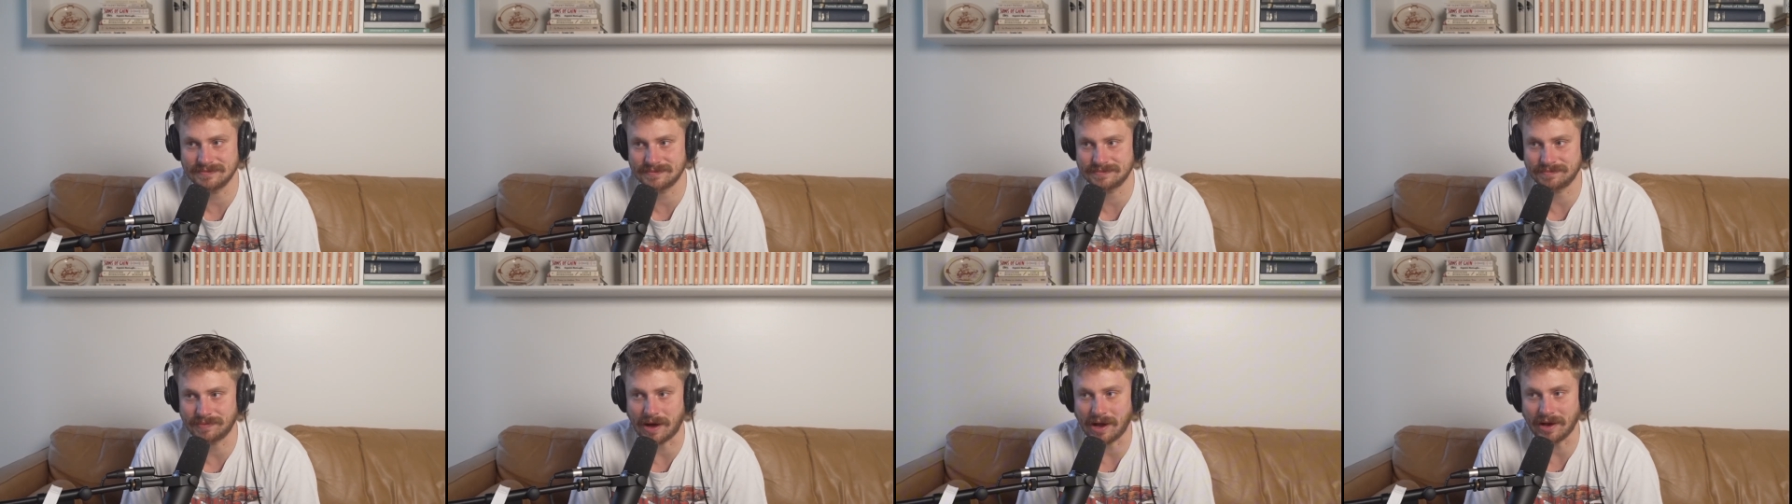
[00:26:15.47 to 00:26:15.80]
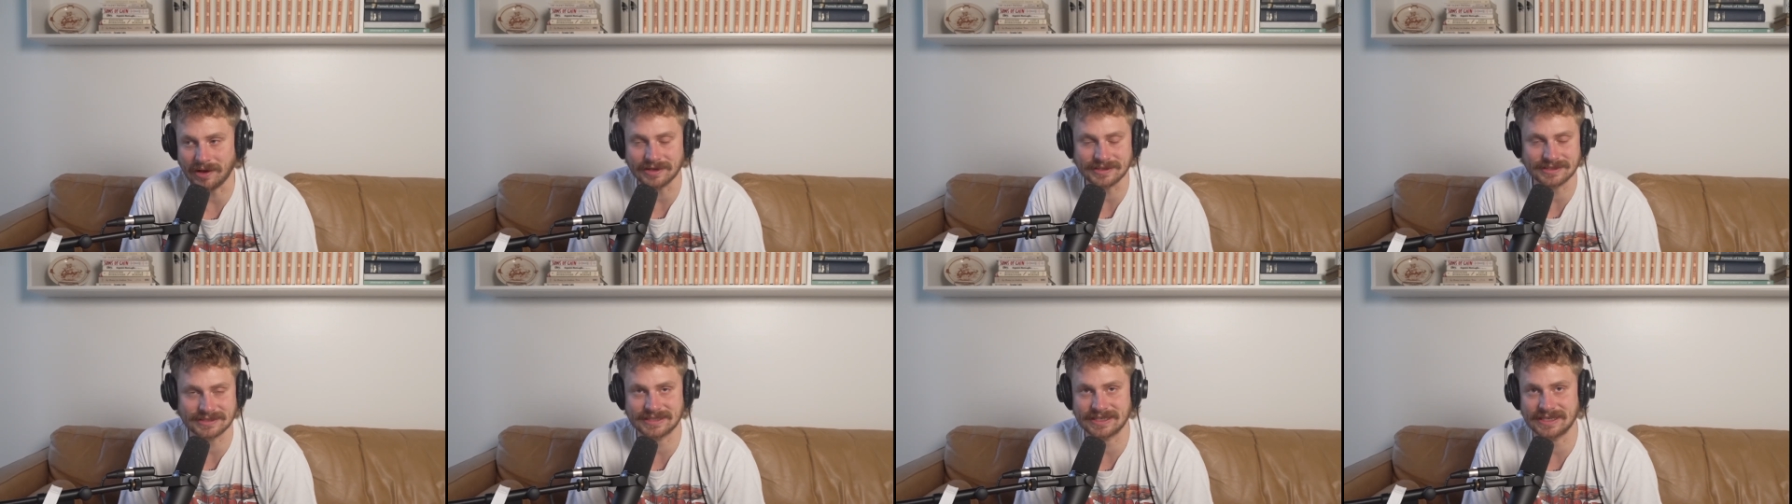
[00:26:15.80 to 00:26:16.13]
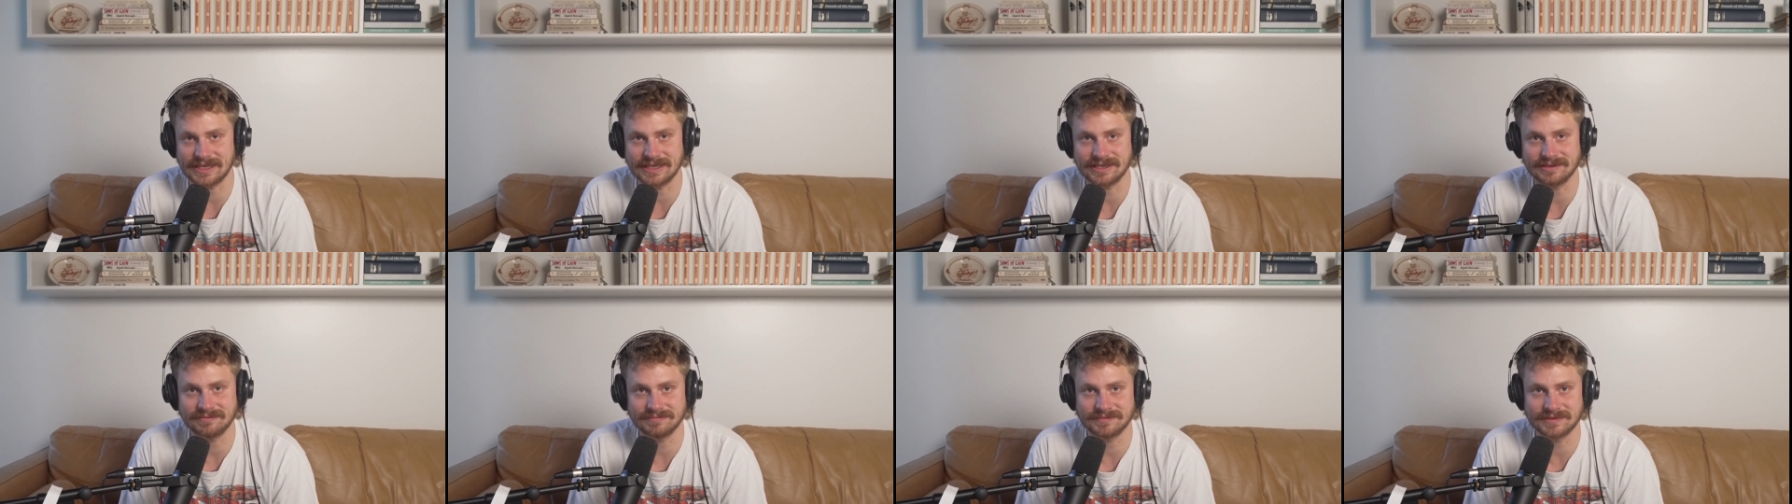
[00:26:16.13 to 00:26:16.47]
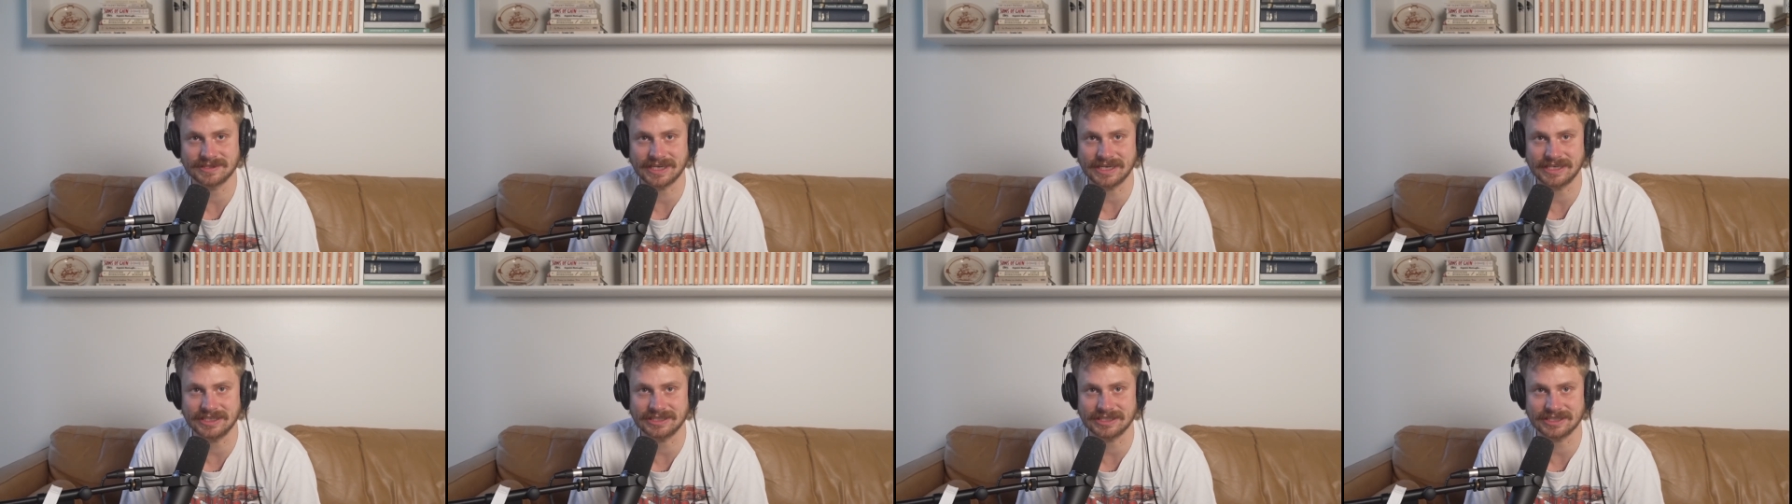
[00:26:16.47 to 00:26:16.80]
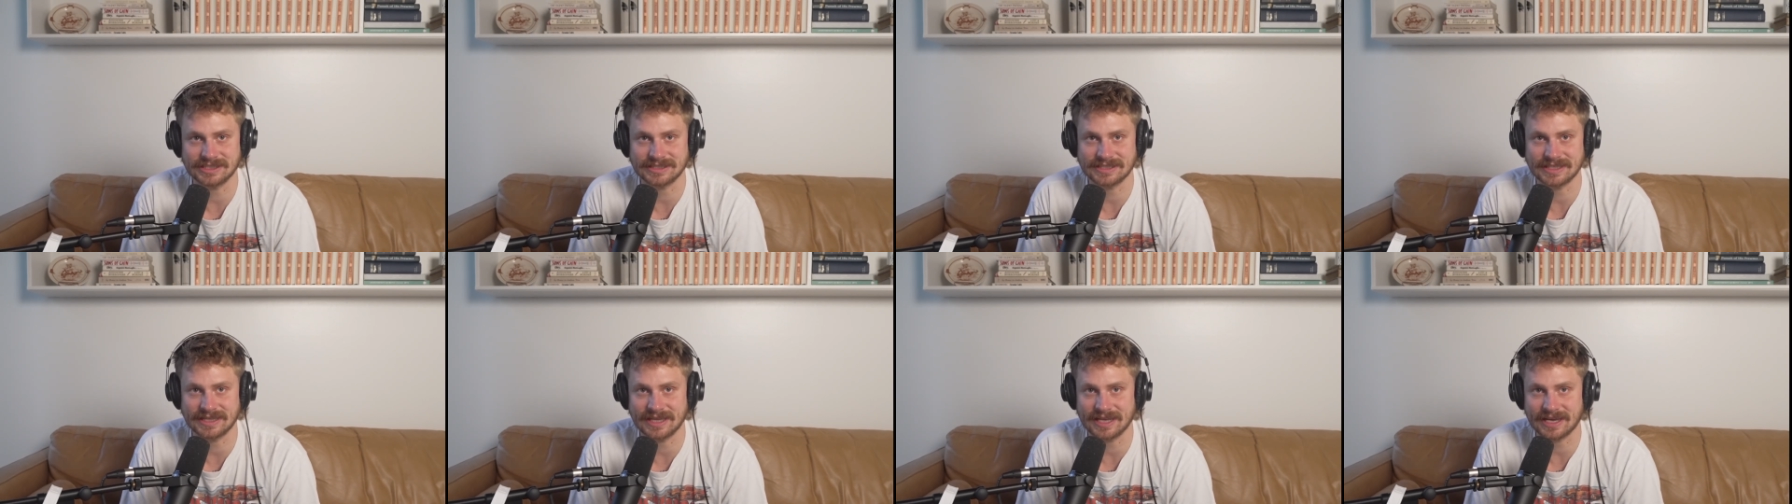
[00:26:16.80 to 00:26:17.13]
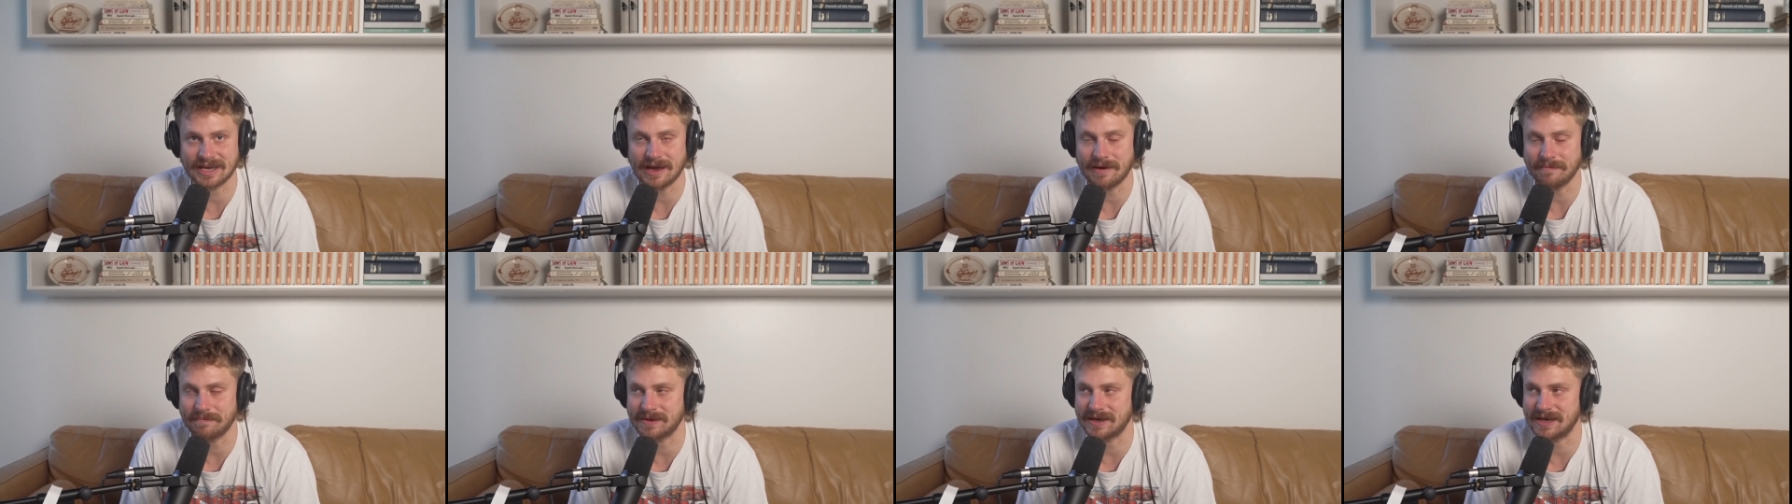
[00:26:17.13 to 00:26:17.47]
policy changes in the
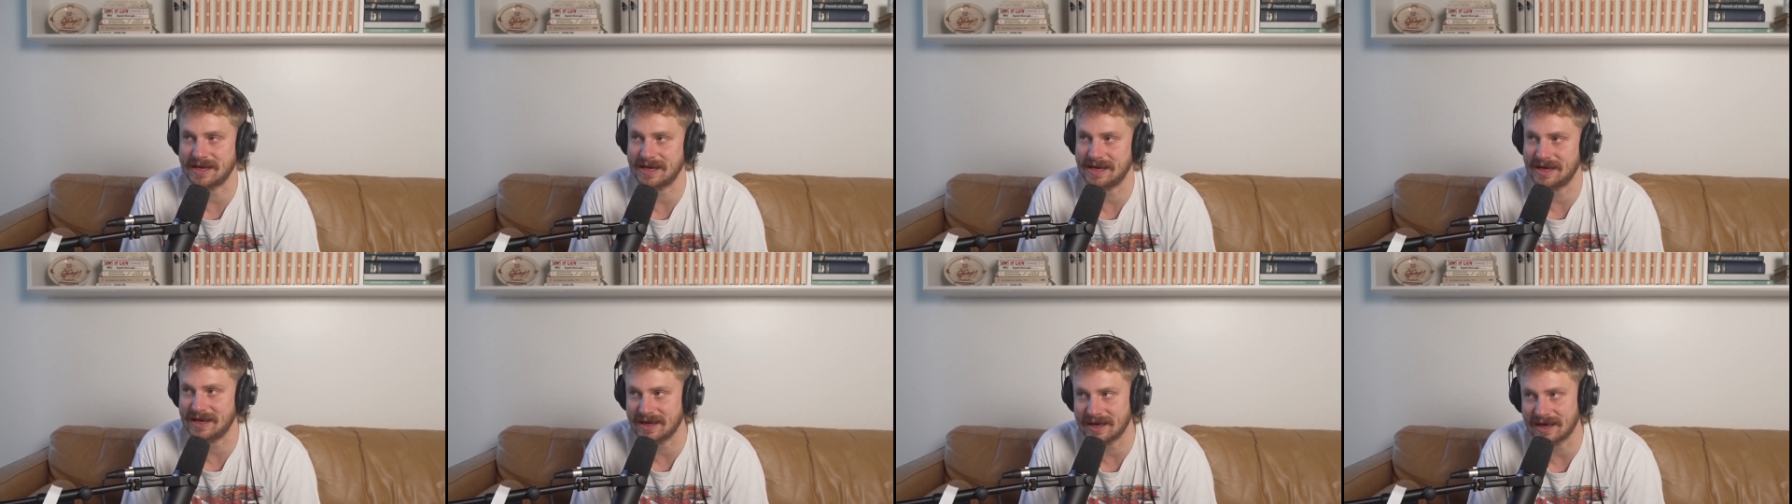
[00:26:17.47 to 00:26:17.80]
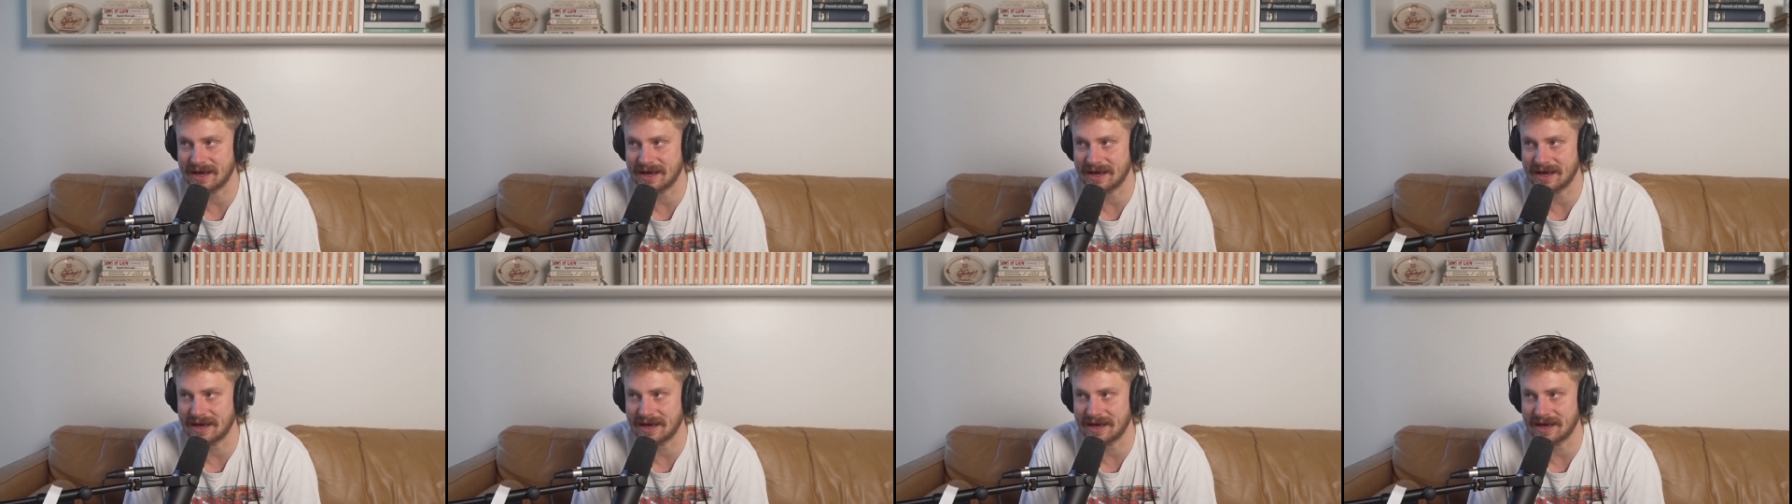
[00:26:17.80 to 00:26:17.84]
company.